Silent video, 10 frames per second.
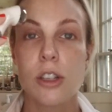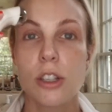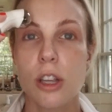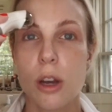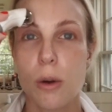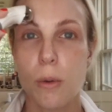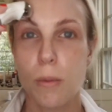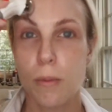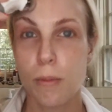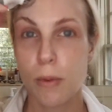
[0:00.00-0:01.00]

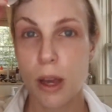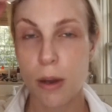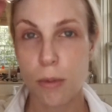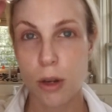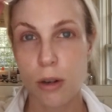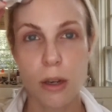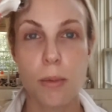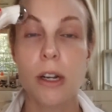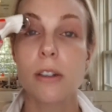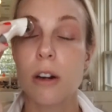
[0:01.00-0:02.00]
So you don't need to
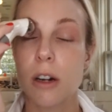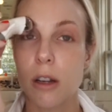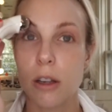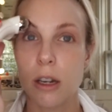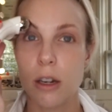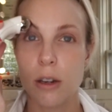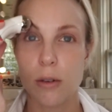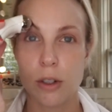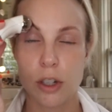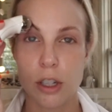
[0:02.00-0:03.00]
press hard. All you need to
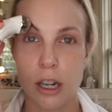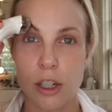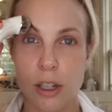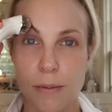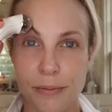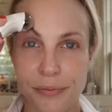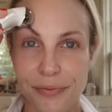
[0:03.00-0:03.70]
do is just touch it.